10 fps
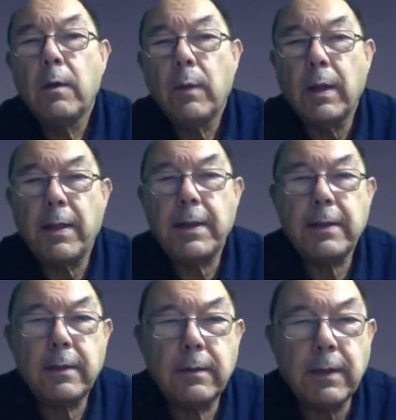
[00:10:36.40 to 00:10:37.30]
Well, I think
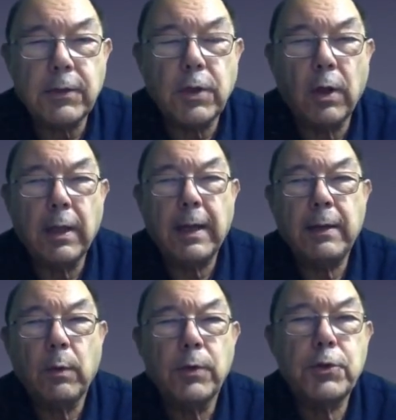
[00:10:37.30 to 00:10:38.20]
that's all I
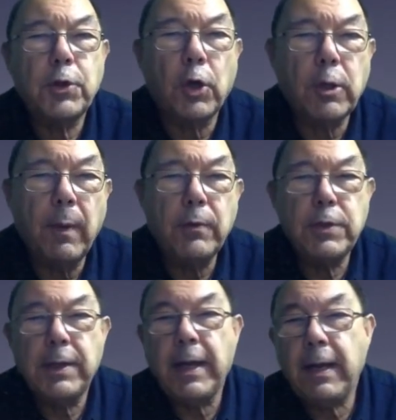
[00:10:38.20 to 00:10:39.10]
want to talk about
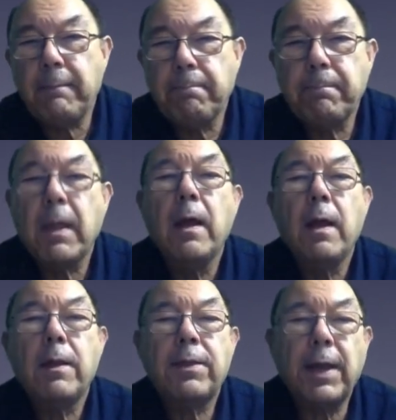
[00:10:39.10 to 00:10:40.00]
today.
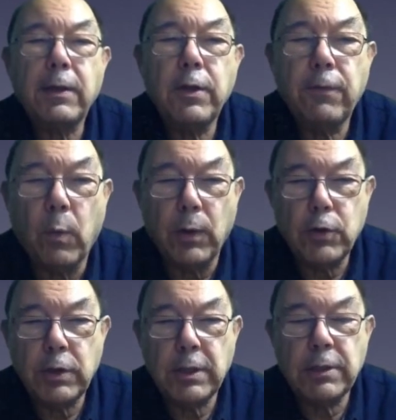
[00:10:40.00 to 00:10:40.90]
Thank you for
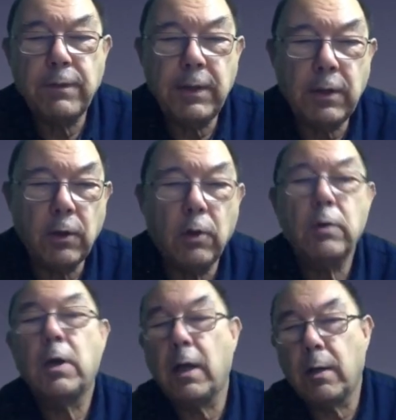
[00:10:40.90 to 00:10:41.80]
watching this video.
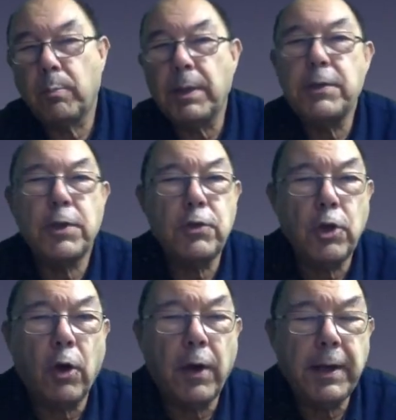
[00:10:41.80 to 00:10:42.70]
Please
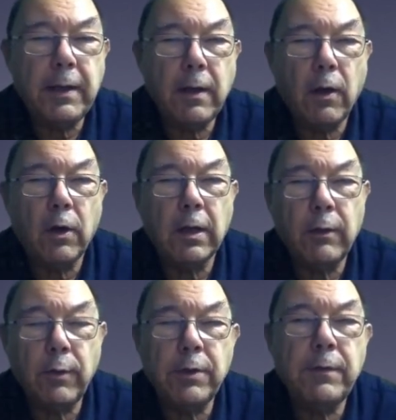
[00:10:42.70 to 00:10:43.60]
enjoy all
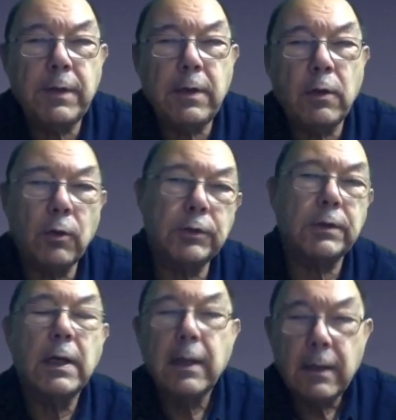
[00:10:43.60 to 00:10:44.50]
our other videos.
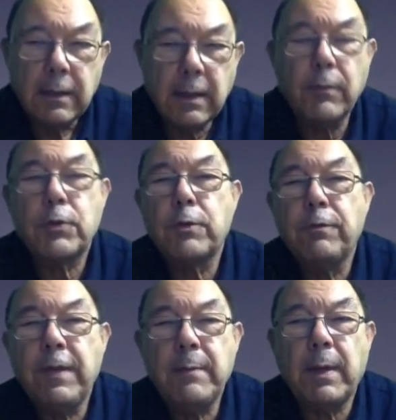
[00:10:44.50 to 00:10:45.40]
Give us some
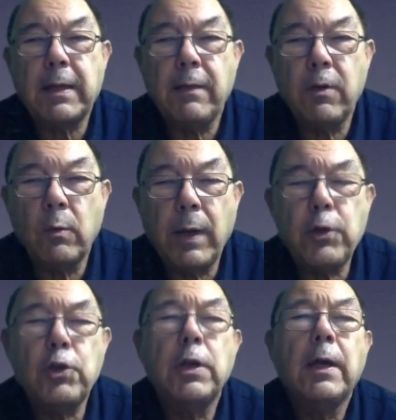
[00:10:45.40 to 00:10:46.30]
feedback if you
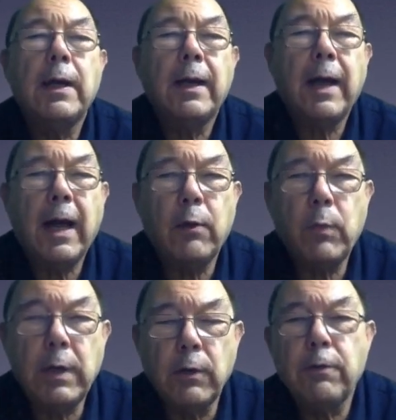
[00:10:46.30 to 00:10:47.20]
wish, and
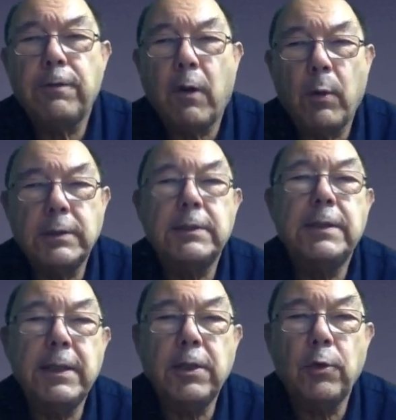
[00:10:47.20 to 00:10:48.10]
we look forward to
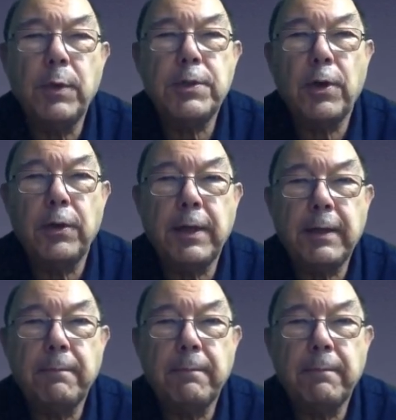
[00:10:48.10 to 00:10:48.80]
seeing you returning.